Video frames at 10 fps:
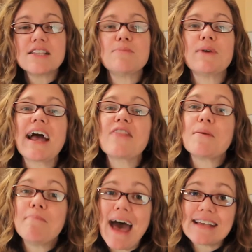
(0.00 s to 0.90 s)
to bring out the
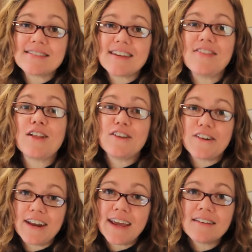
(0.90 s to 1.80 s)
best in the
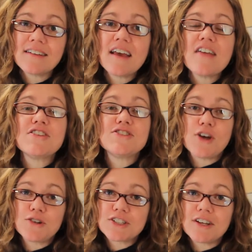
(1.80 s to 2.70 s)
learning, the
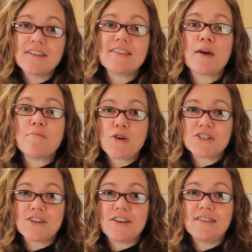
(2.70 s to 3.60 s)
social, the
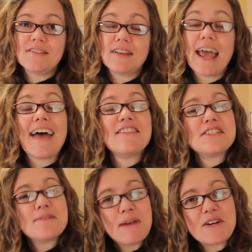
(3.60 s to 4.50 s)
emotional, and the
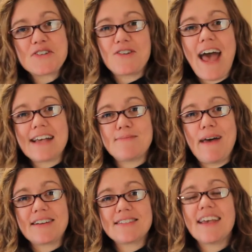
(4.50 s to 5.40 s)
spiritual
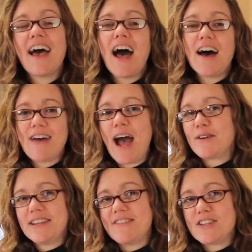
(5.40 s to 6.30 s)
aspects of our
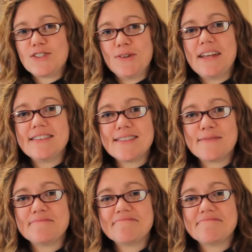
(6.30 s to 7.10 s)
living students.